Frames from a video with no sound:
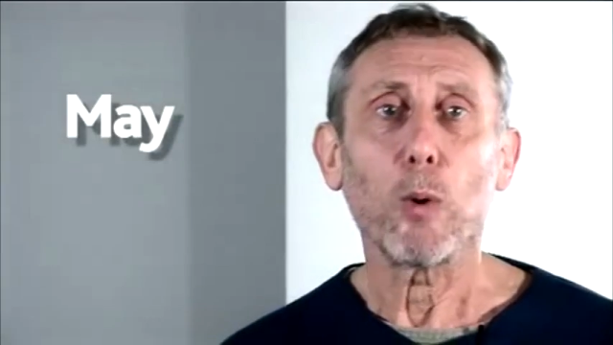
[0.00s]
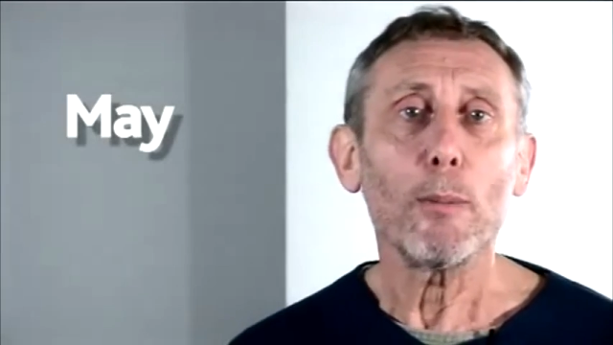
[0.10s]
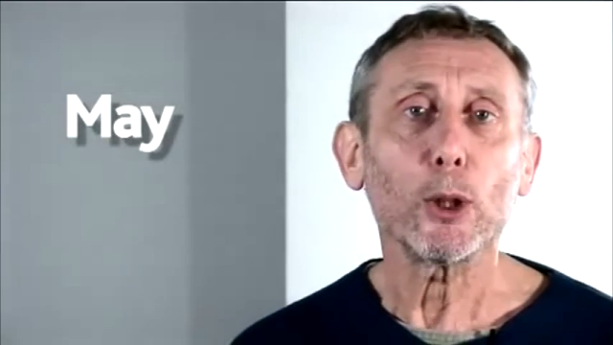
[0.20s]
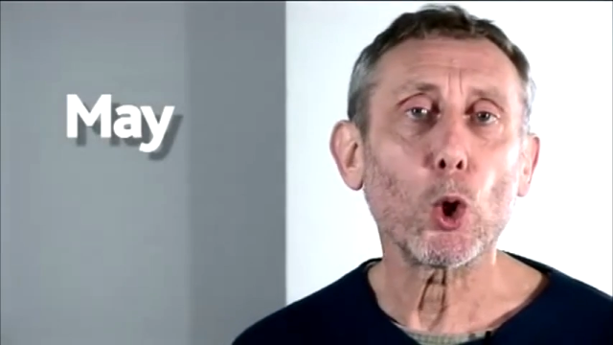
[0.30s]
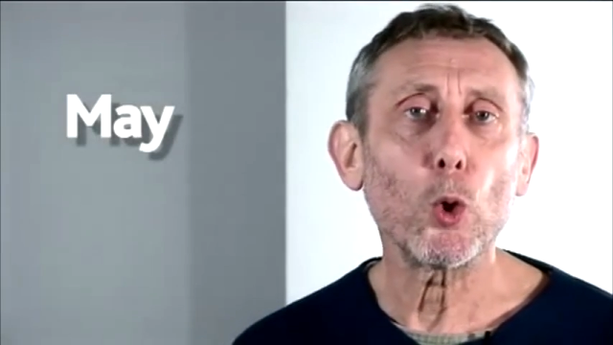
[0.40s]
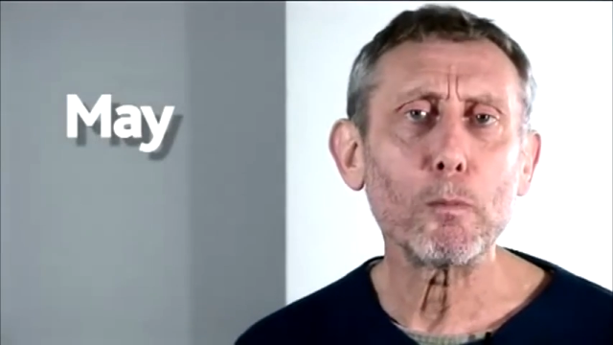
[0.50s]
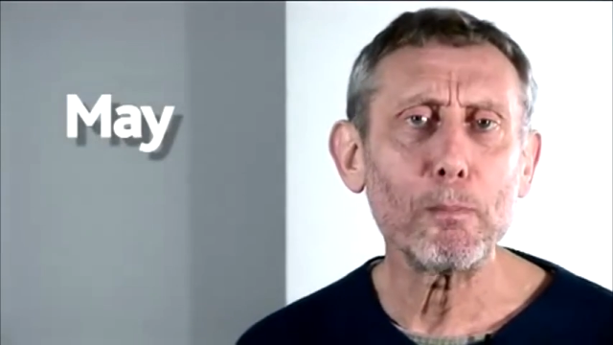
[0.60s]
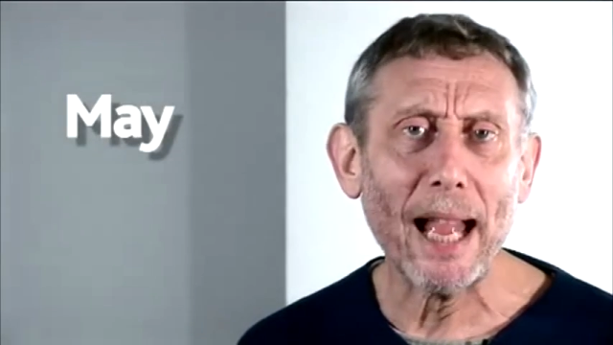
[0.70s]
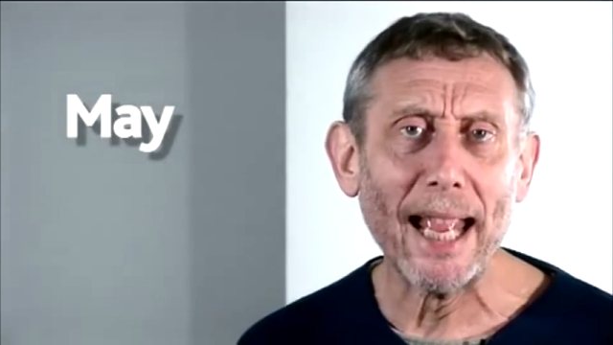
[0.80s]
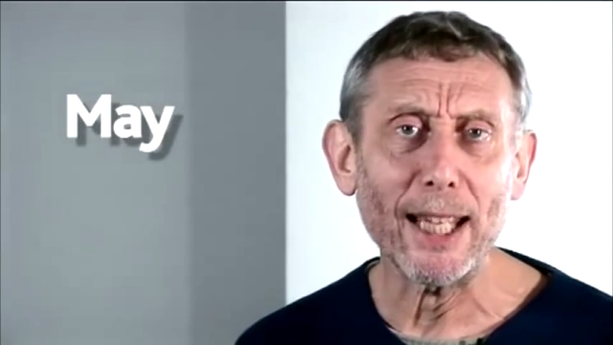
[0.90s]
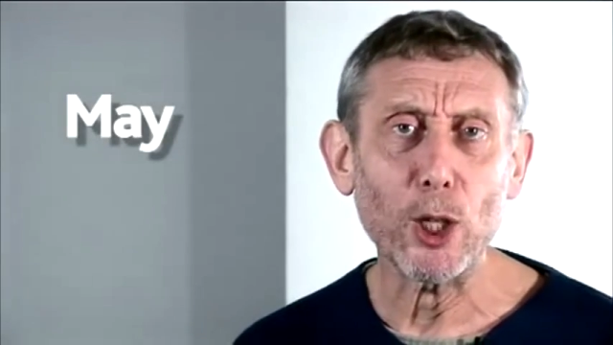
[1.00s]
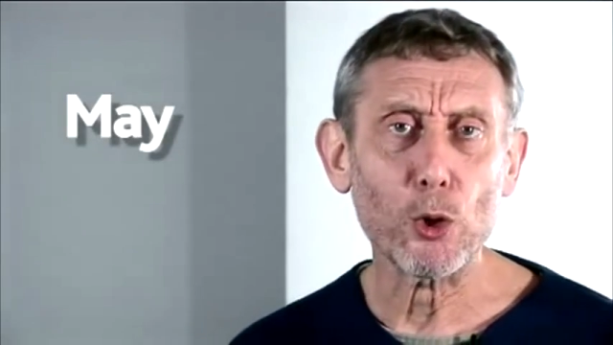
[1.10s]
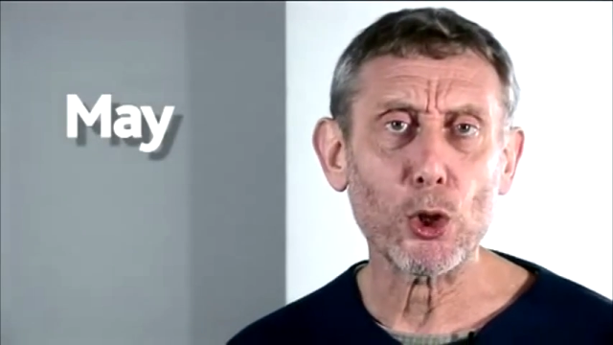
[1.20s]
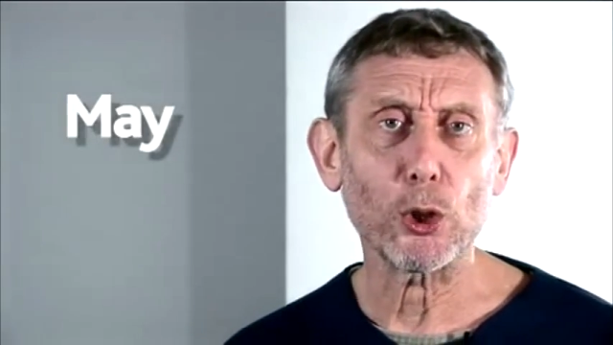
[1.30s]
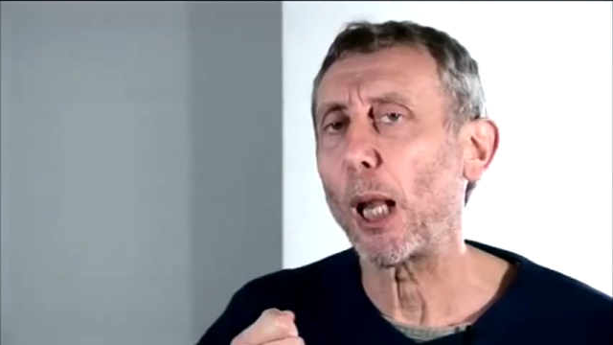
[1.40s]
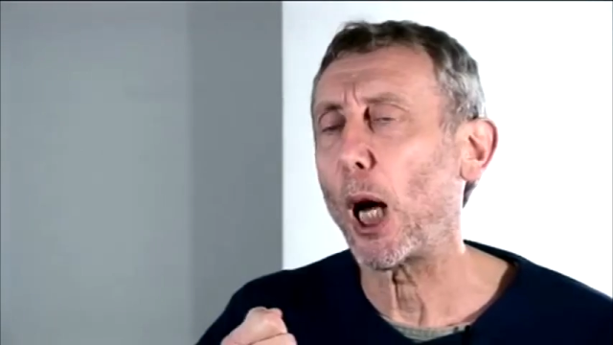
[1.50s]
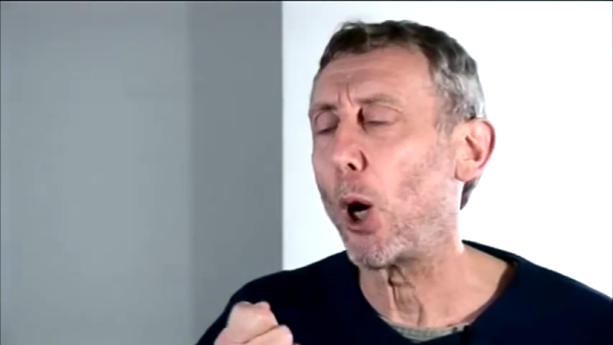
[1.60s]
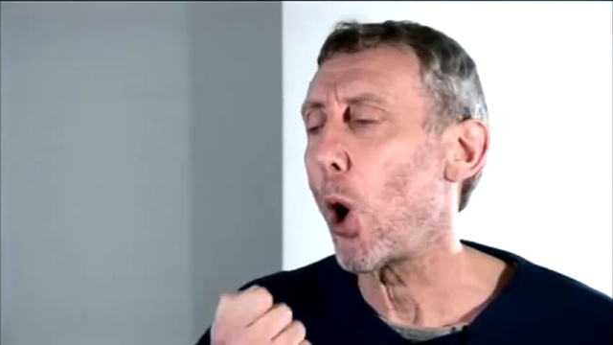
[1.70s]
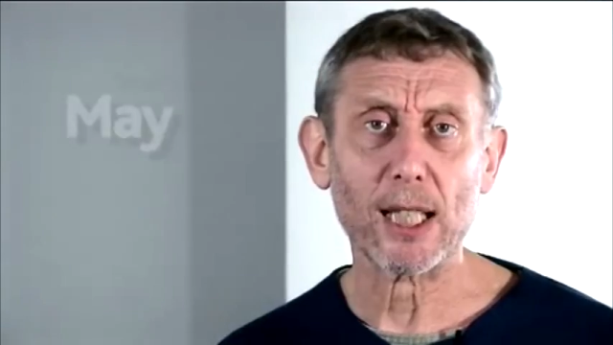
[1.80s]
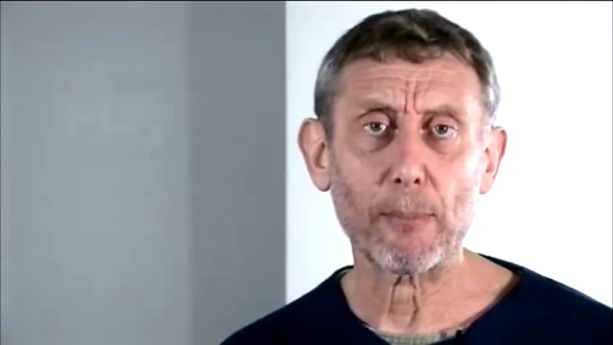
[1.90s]
A woman called May used to
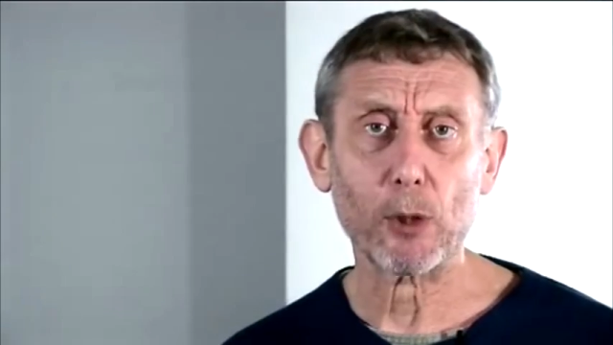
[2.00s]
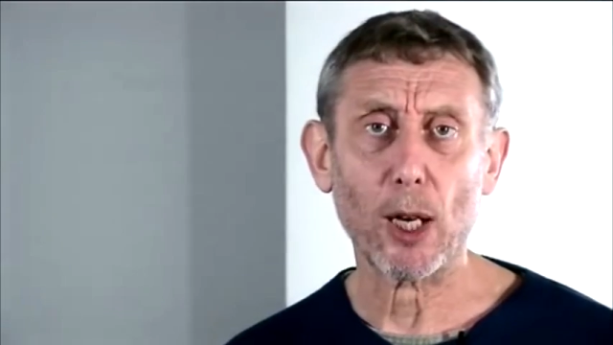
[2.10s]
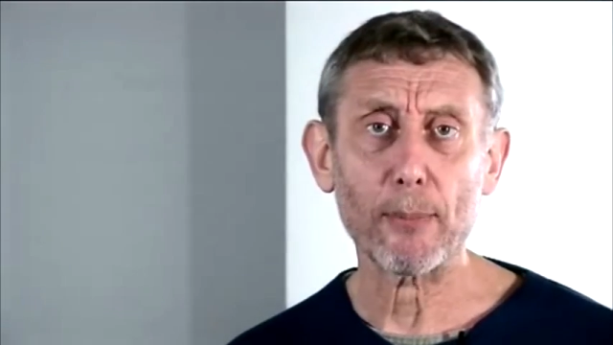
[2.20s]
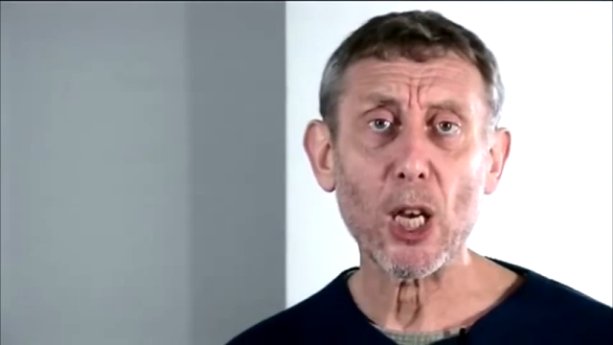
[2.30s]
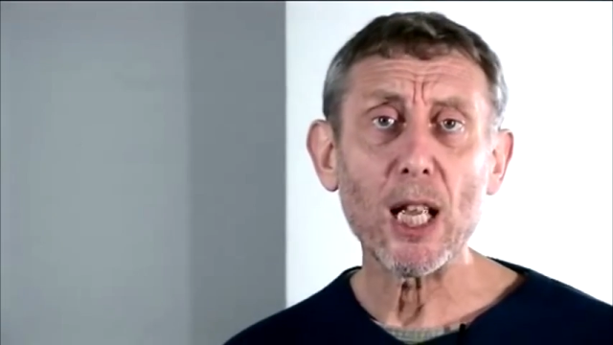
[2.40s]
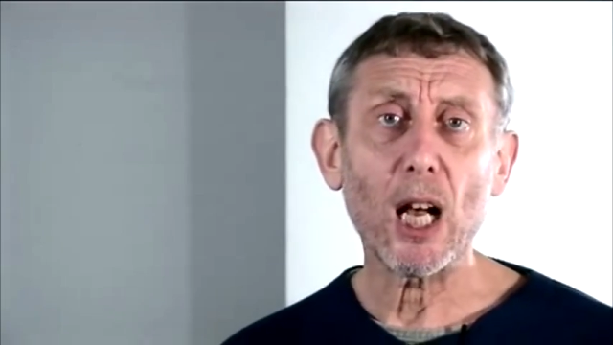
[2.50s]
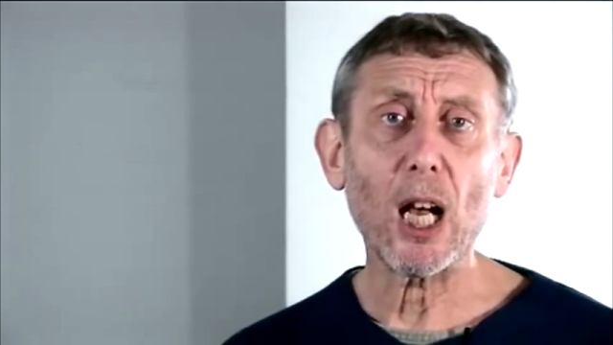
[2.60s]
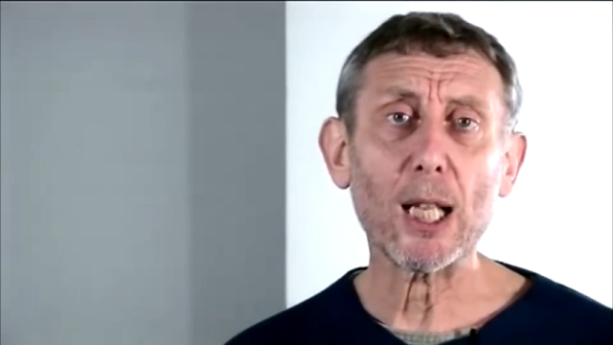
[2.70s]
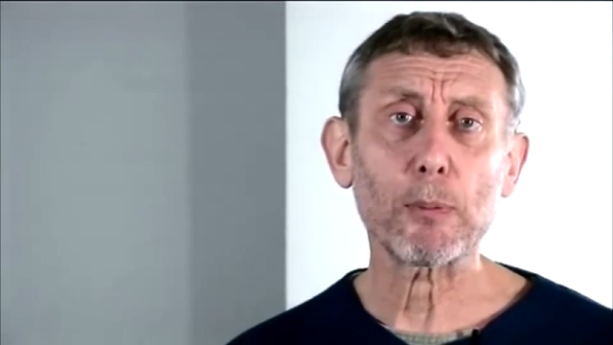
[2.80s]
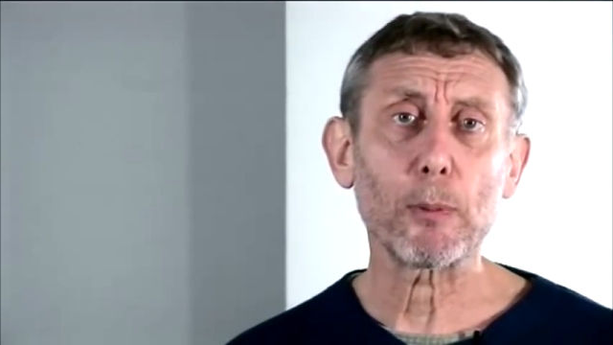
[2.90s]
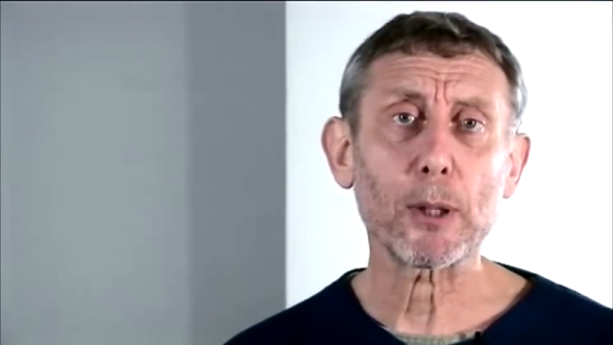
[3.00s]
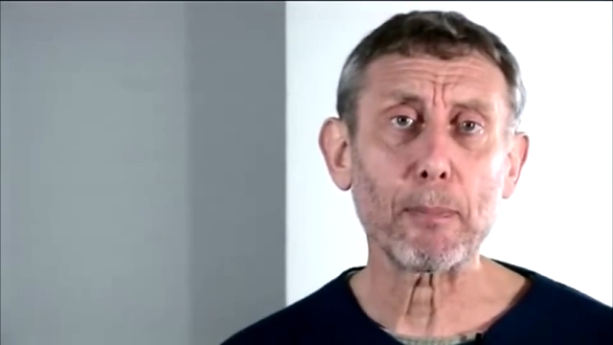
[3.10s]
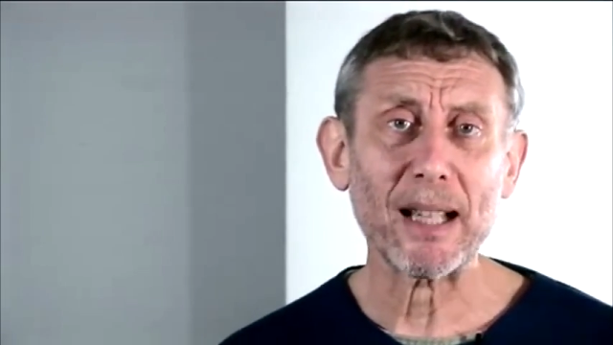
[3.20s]
blow us sometimes. Her husband was a